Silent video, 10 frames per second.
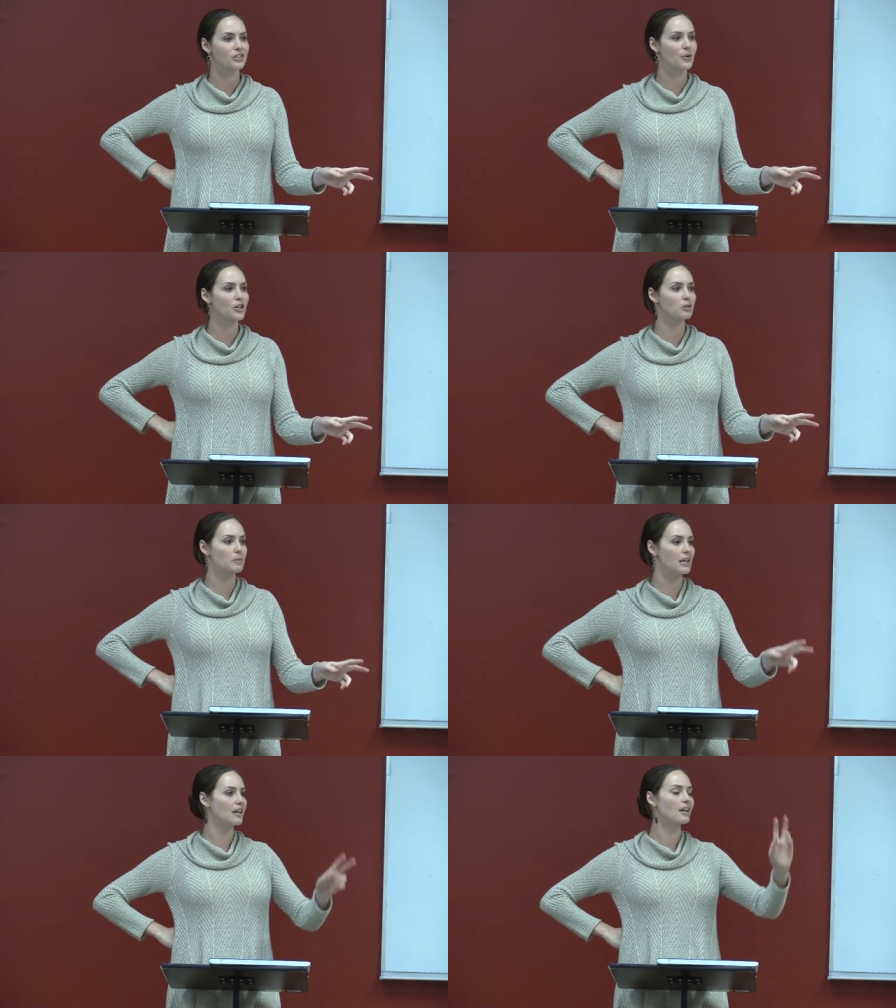So it could
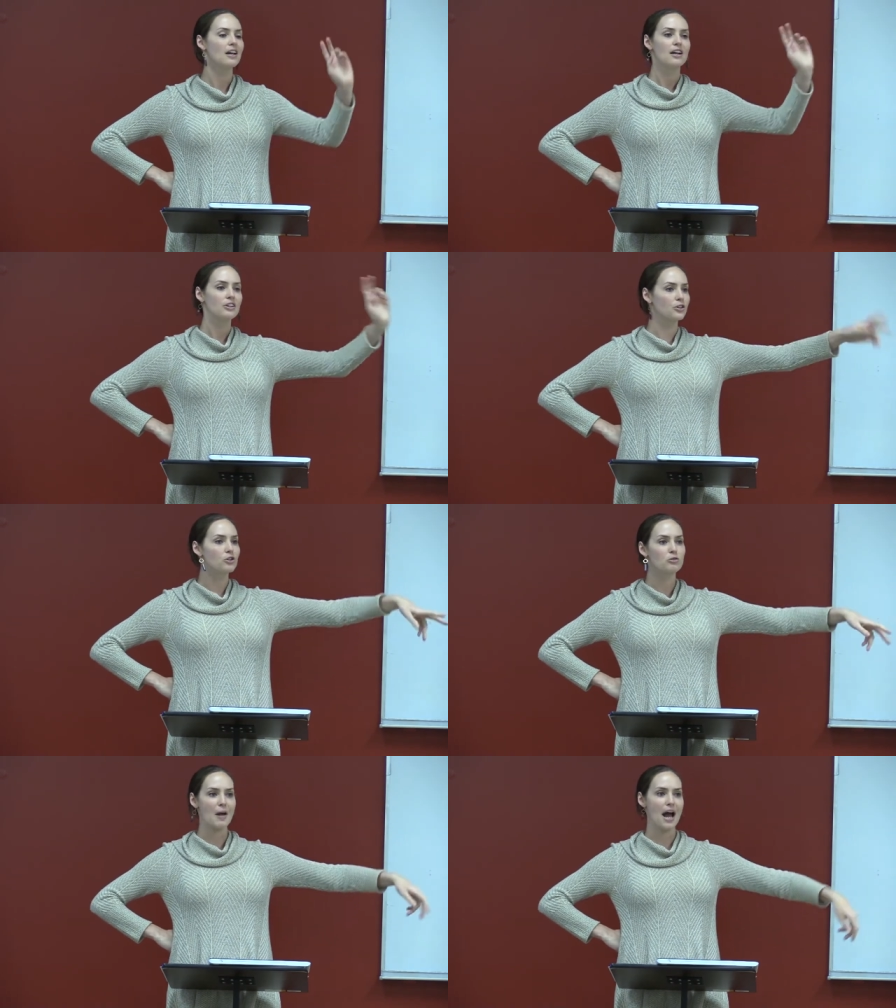be your
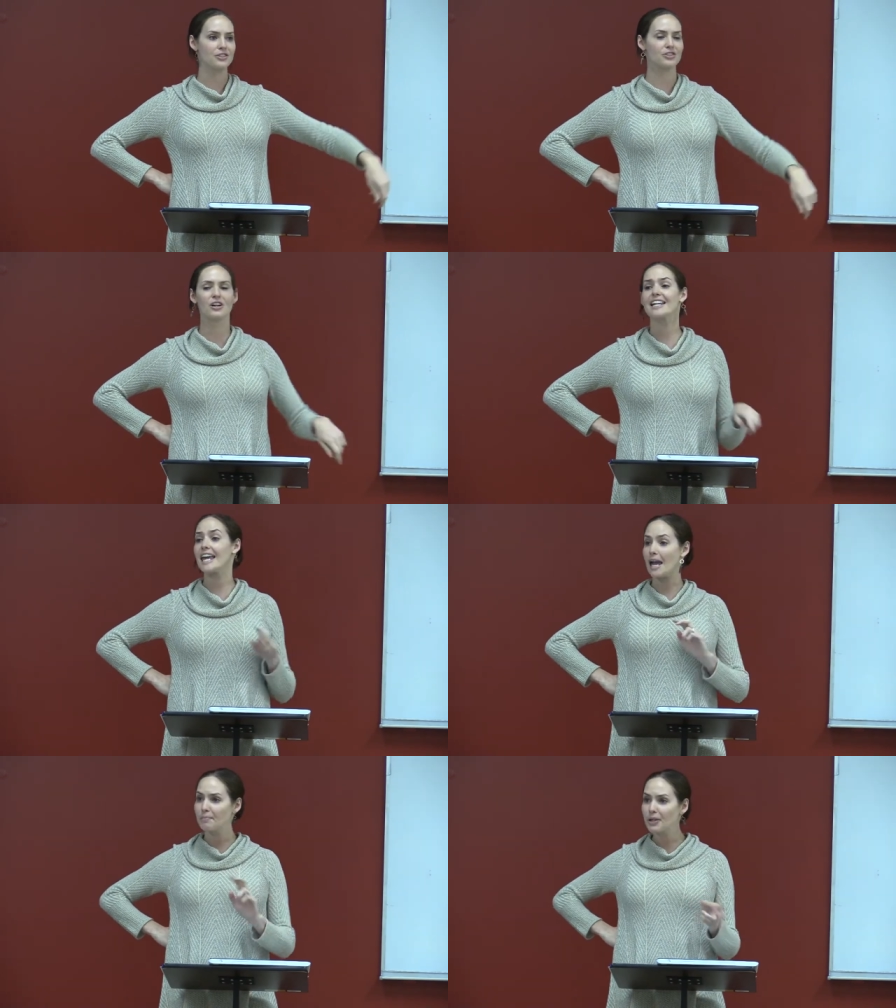youth pastor, it
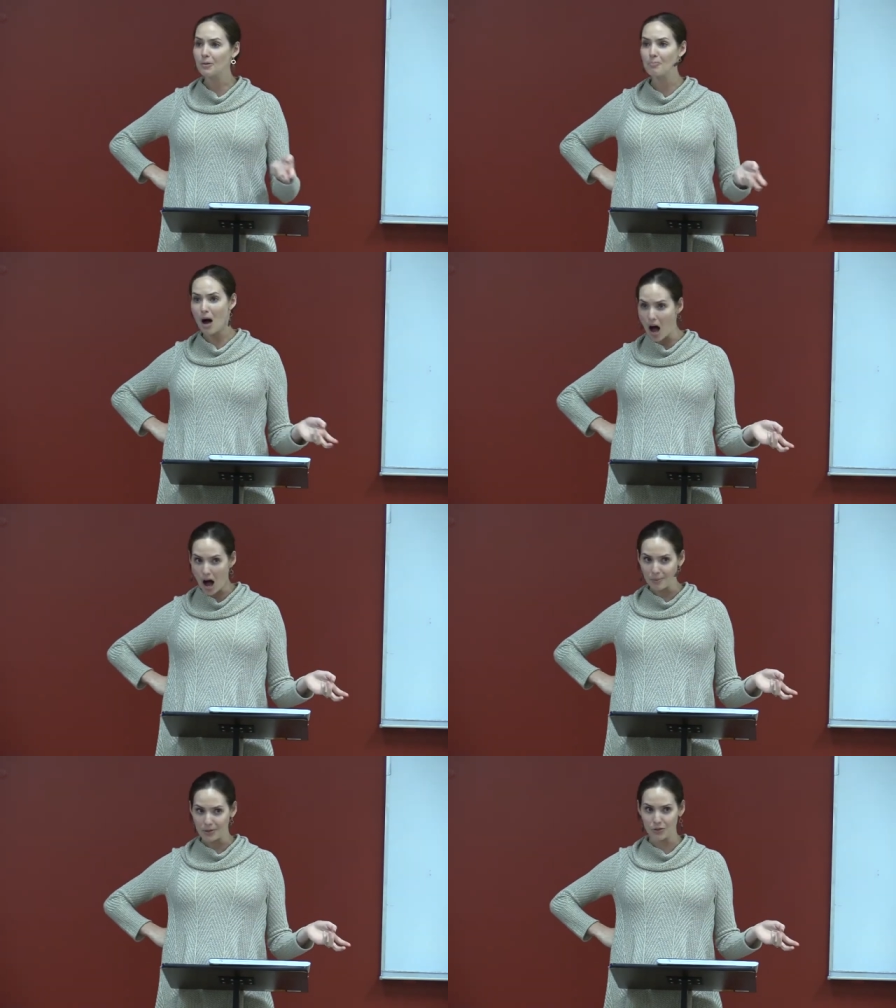can't be your
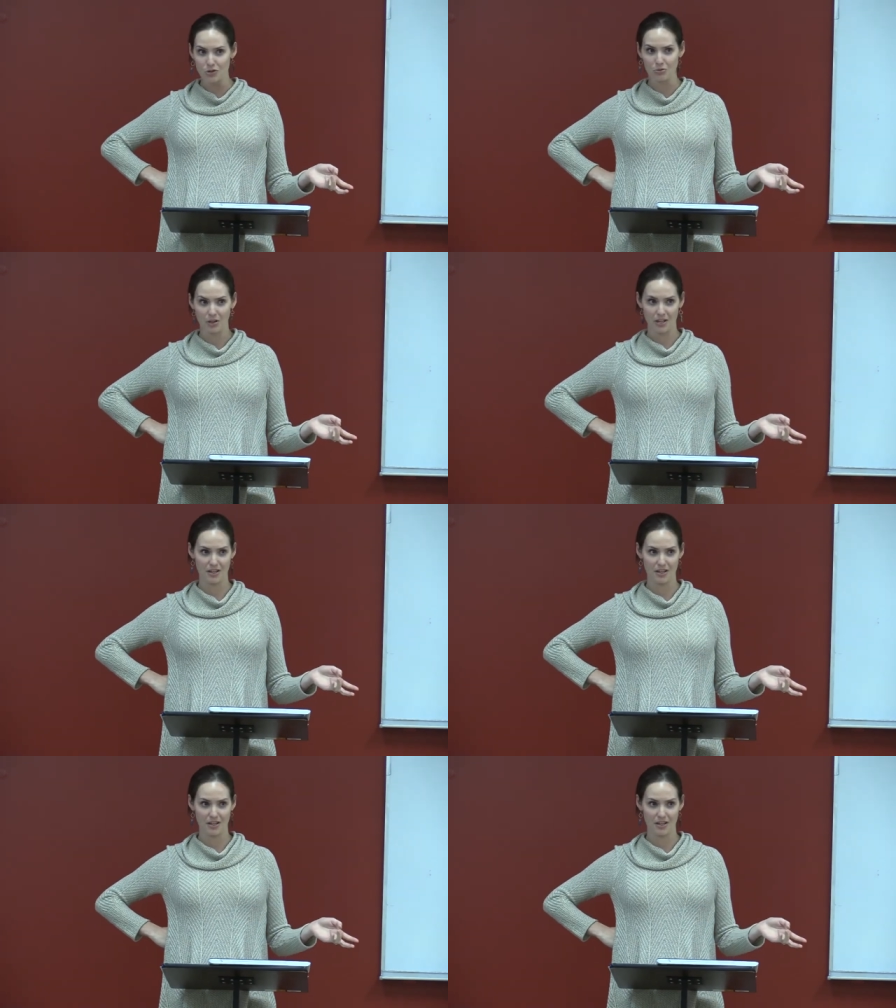mom usually.